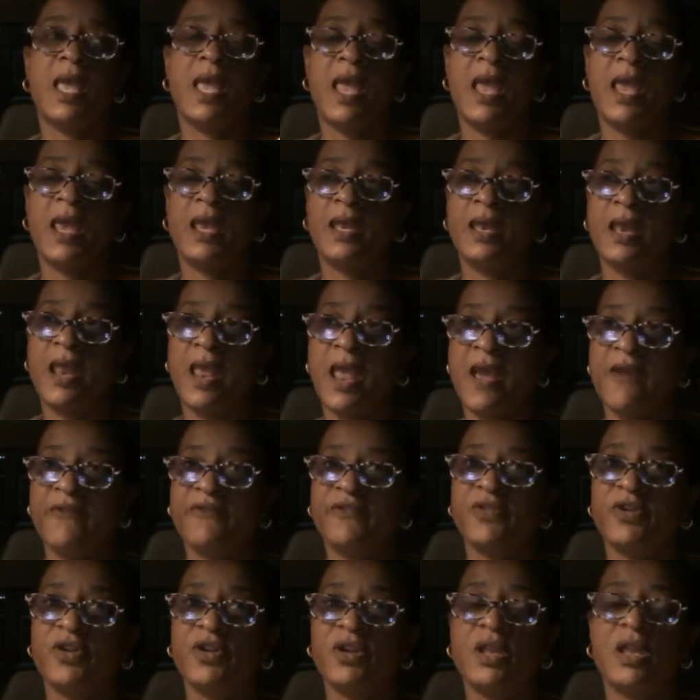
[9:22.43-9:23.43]
And
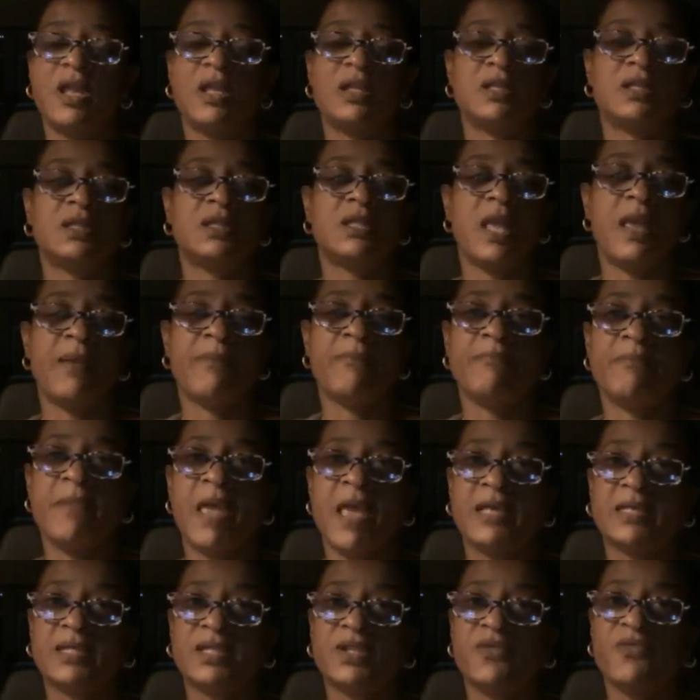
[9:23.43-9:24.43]
after this, that
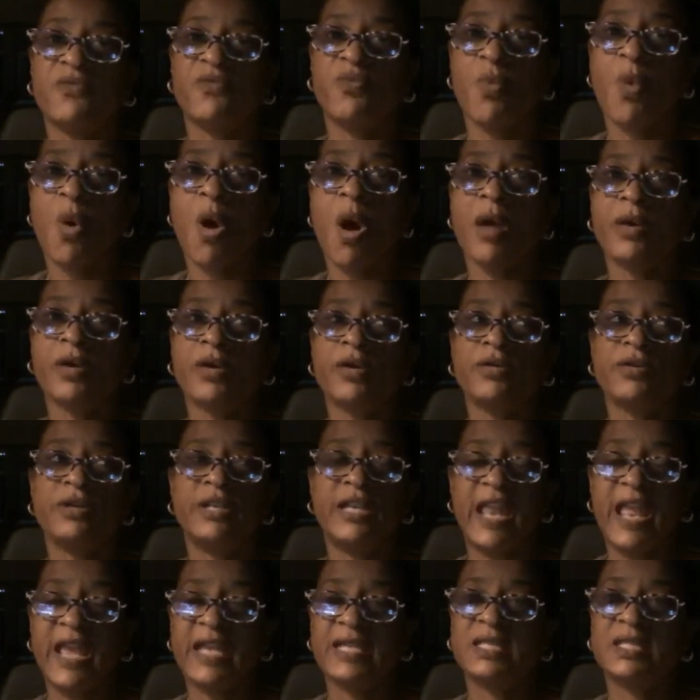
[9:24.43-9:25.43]
massive water,
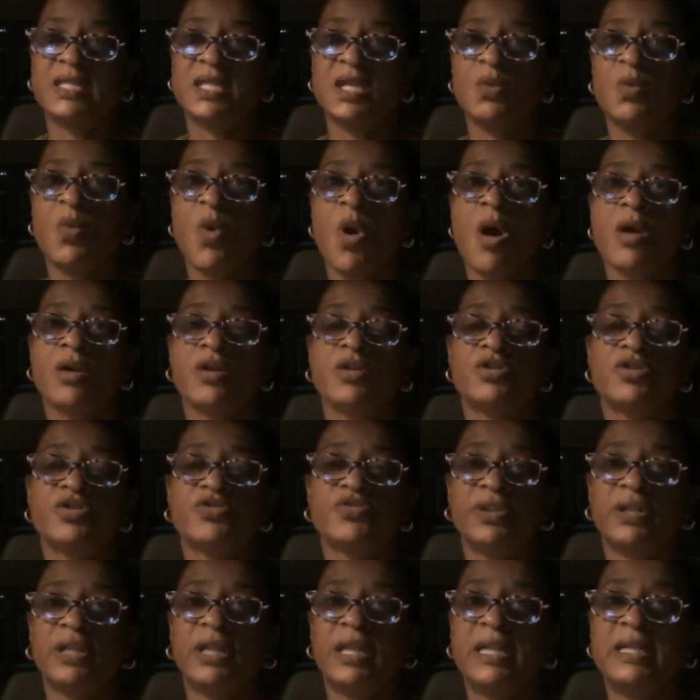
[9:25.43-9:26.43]
nasty water is
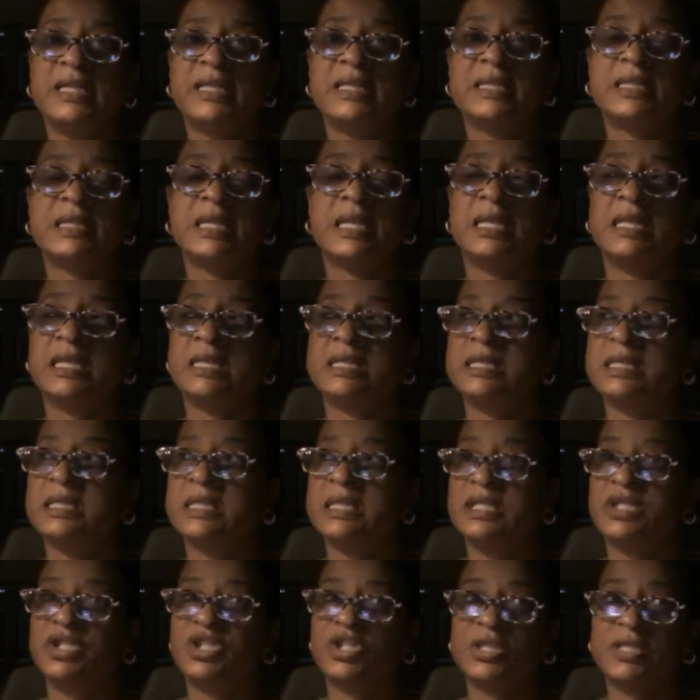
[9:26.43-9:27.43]
released, and it's
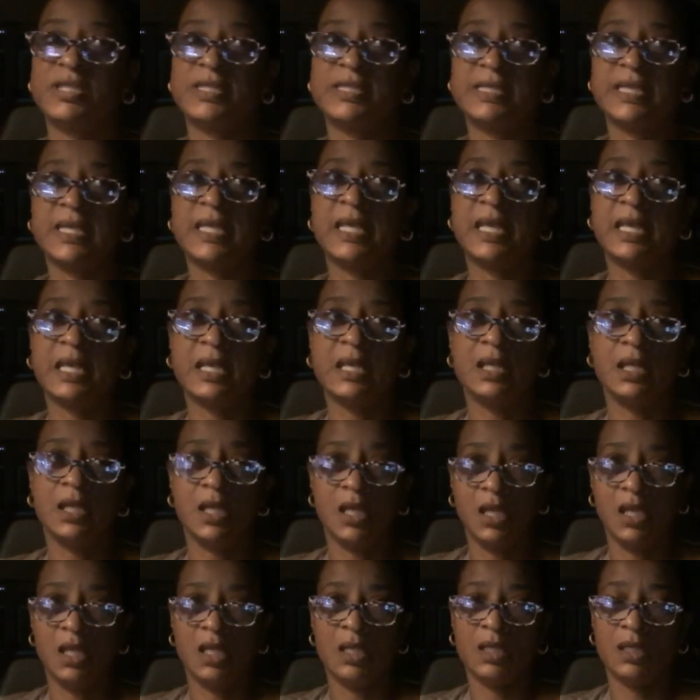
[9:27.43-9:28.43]
just sitting
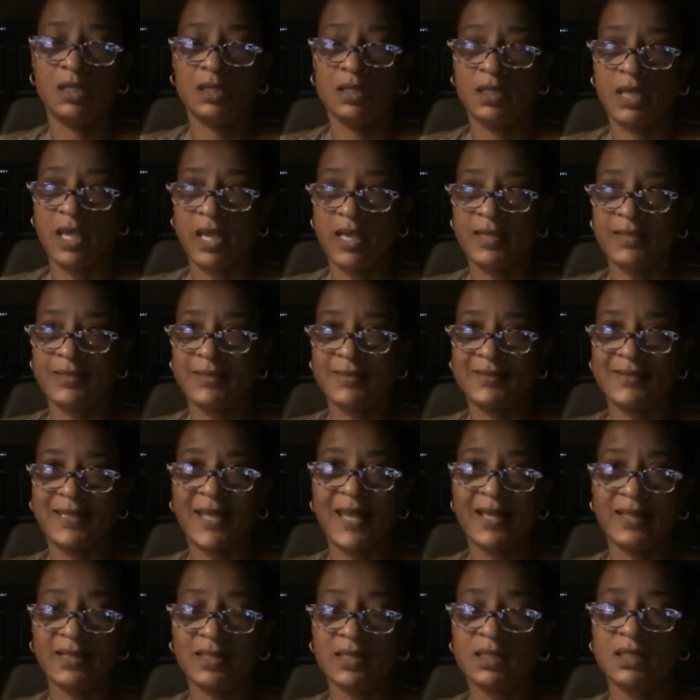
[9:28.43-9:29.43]
at a
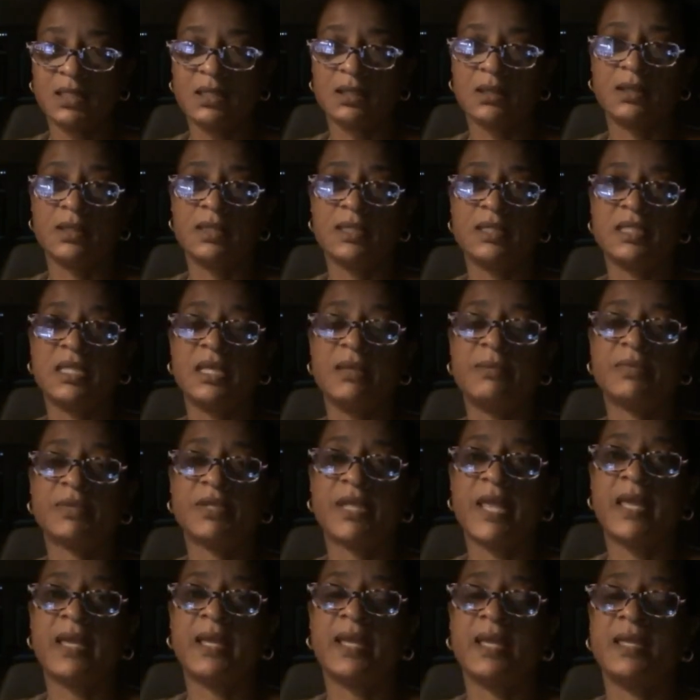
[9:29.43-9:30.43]
standstill, it seems
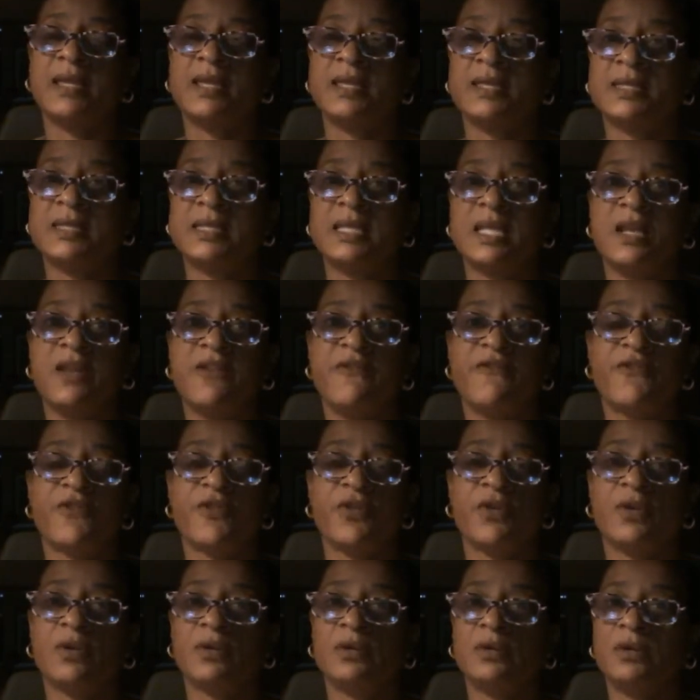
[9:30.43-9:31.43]
like, in the city
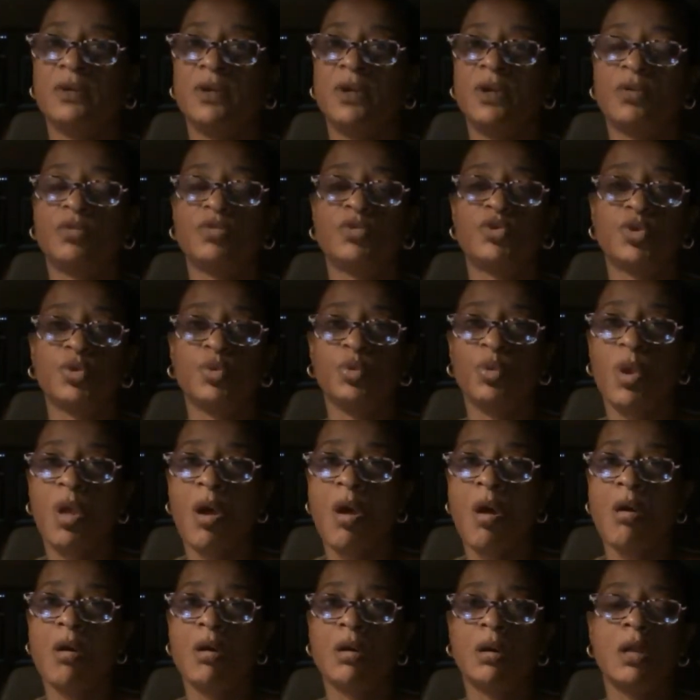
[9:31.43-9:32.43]
for, you know, too
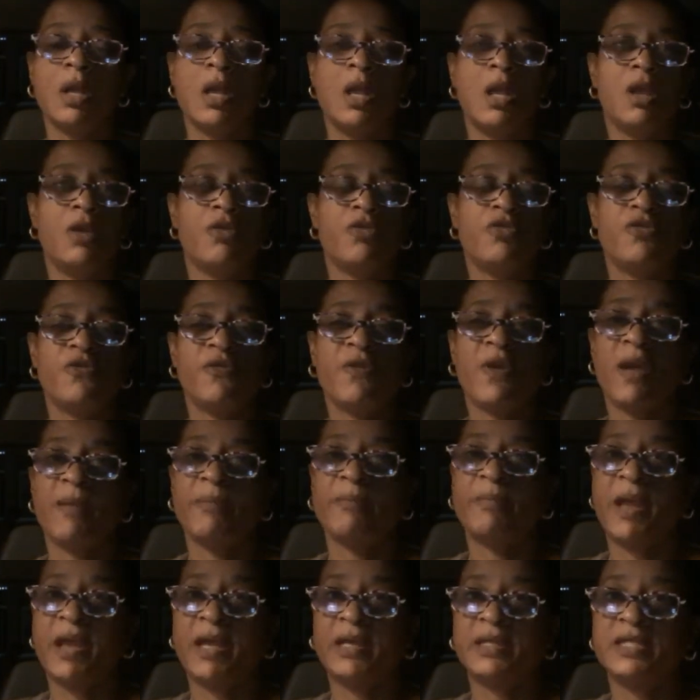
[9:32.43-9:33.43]
long, you've
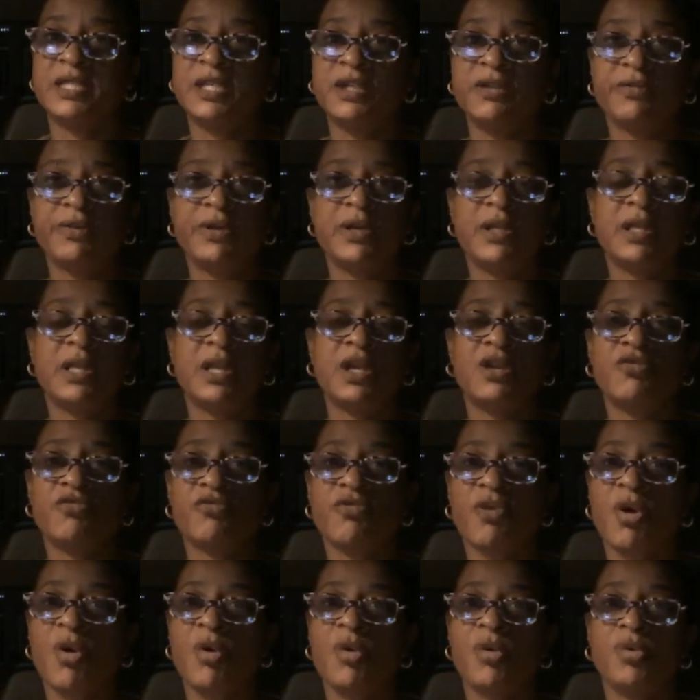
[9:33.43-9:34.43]
got bacteria that
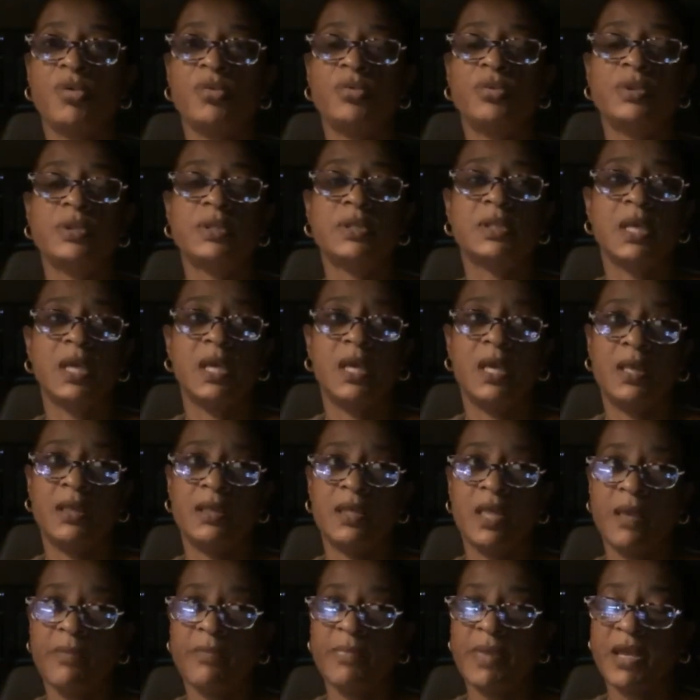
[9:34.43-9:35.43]
grows.
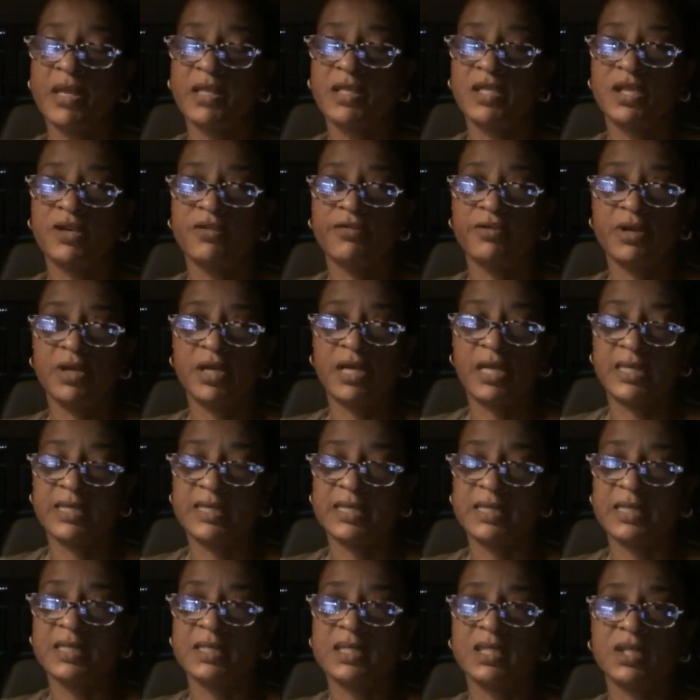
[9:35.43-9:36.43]
That bacteria
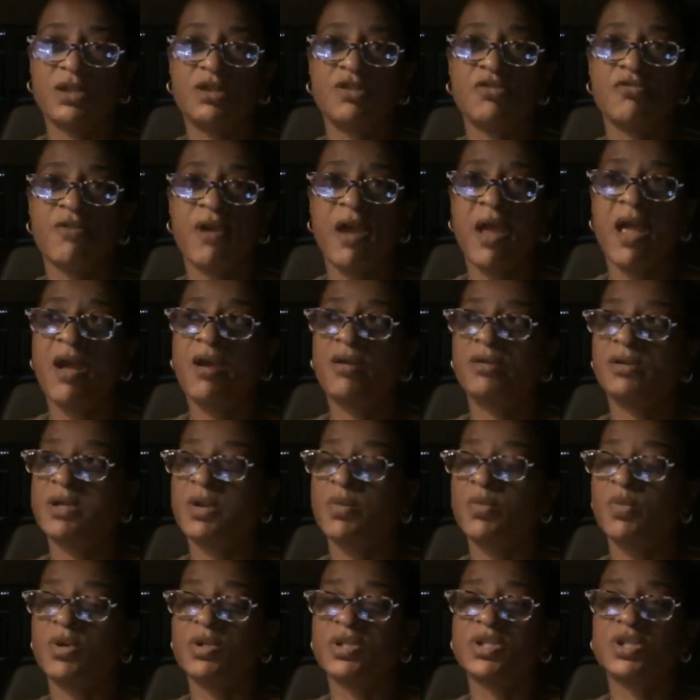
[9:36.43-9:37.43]
gets into the ground,
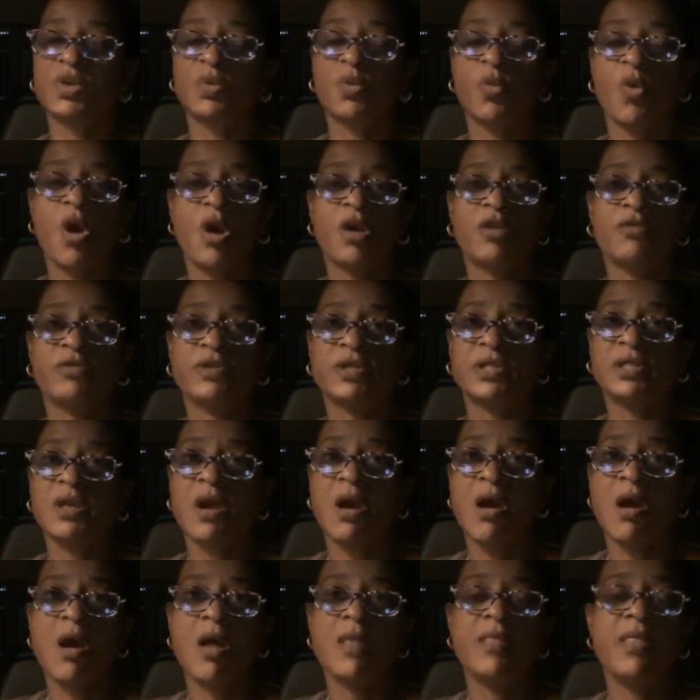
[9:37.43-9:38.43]
and once the water is
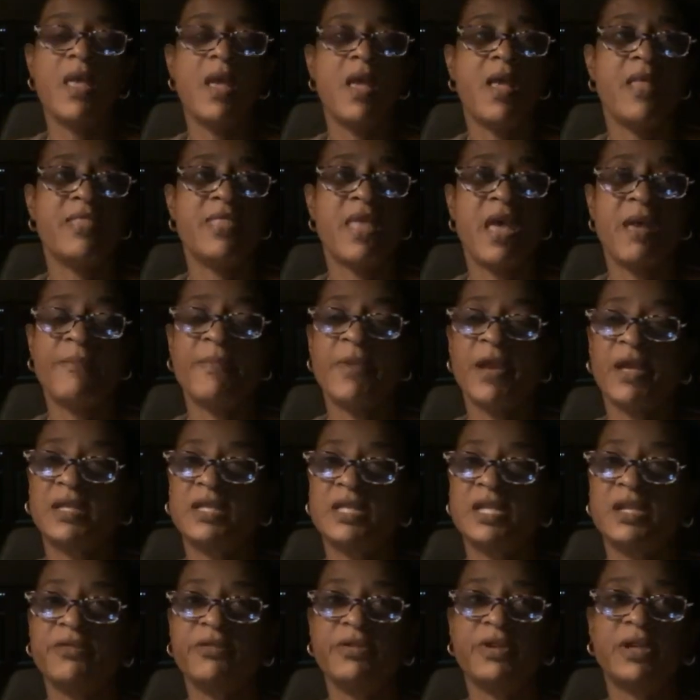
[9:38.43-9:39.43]
gone, that
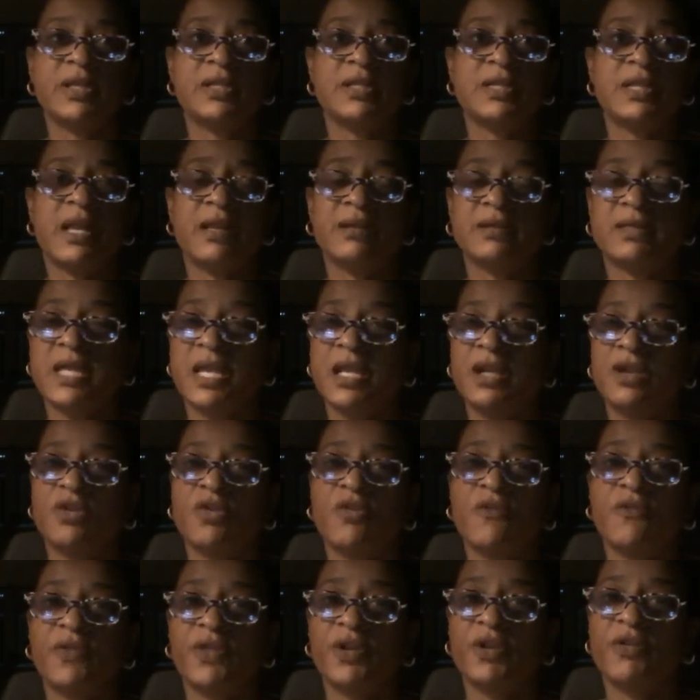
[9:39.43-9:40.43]
bacteria is now taking
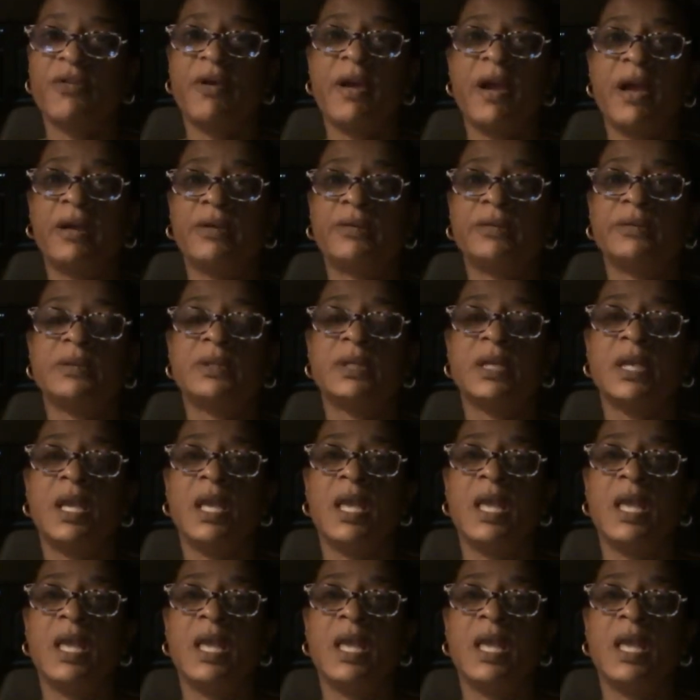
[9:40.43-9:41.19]
over the ground.